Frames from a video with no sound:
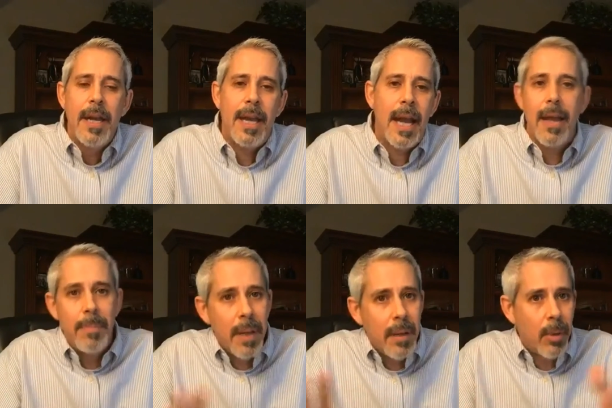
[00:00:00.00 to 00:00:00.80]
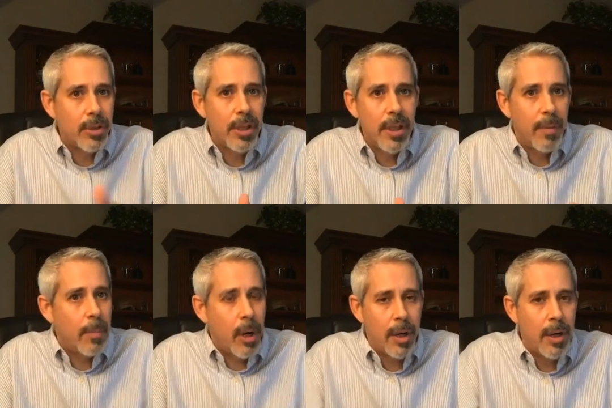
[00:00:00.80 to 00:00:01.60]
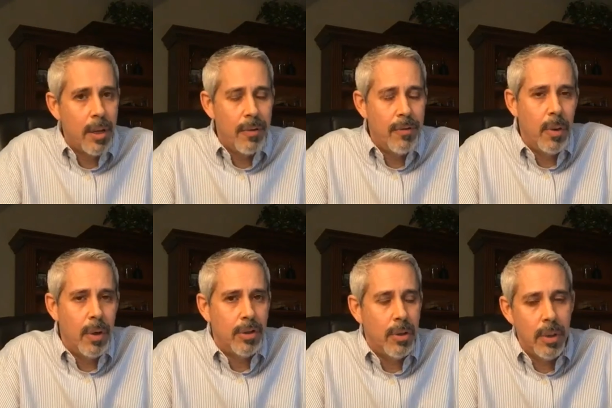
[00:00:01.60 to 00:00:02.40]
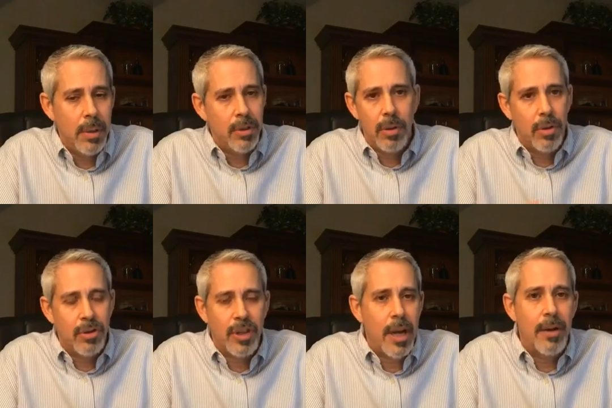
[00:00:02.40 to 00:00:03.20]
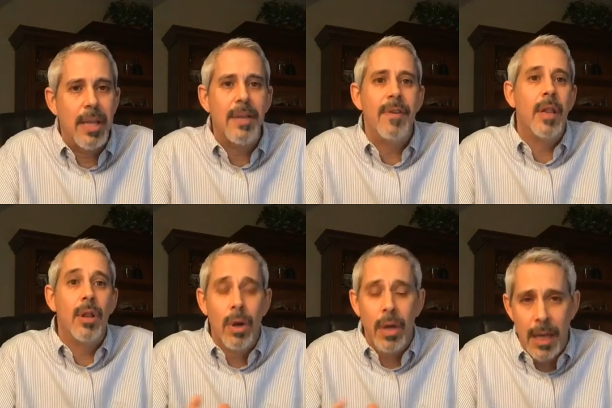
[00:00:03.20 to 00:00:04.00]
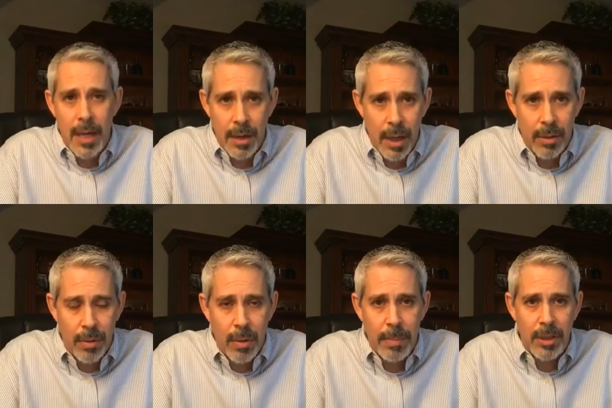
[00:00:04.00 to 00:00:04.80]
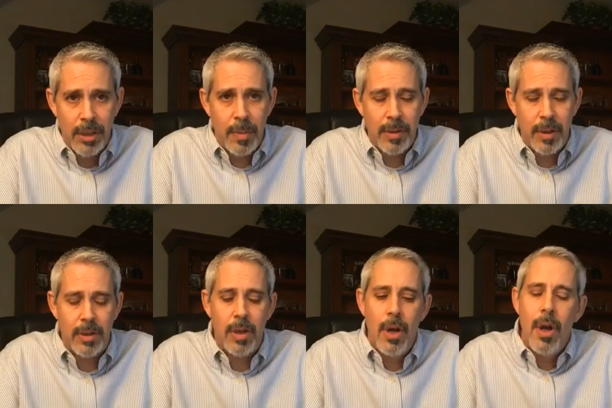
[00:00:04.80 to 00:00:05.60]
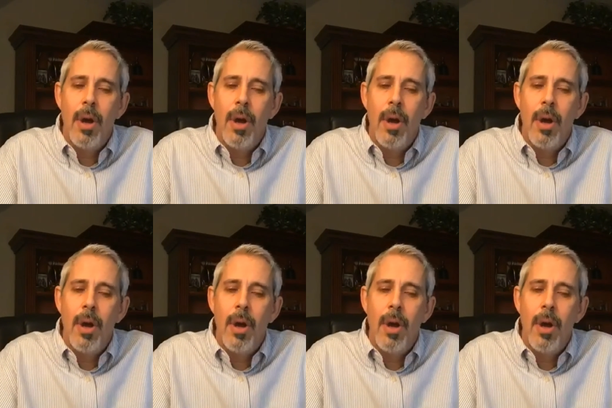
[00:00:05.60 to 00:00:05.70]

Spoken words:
And I had been in multi-level marketing before, so it was a little scary even looking at another home-based business.